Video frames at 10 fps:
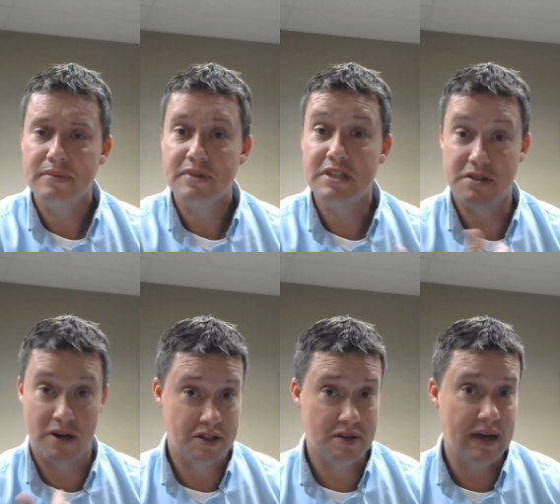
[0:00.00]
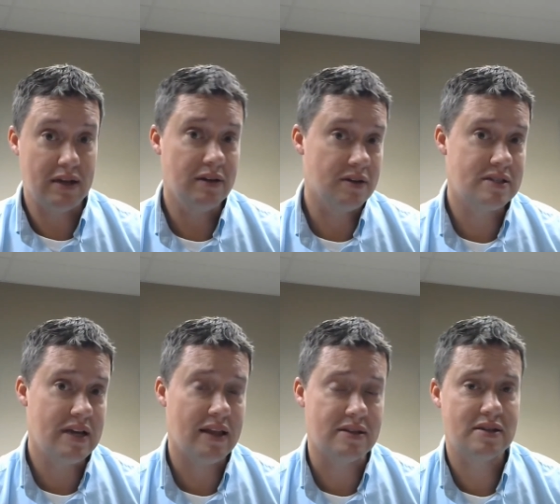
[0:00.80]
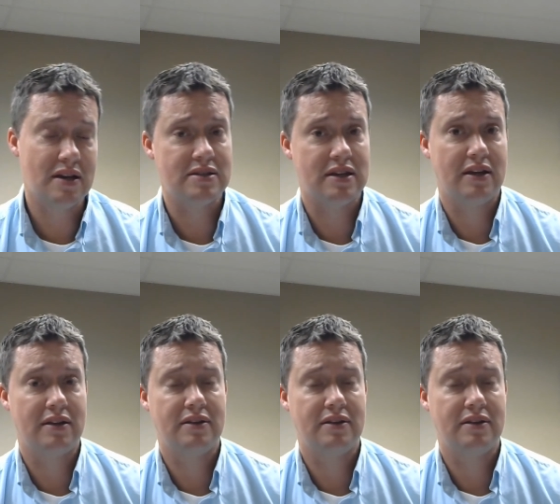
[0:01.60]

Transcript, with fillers: It starts to make a little sense, doesn't it?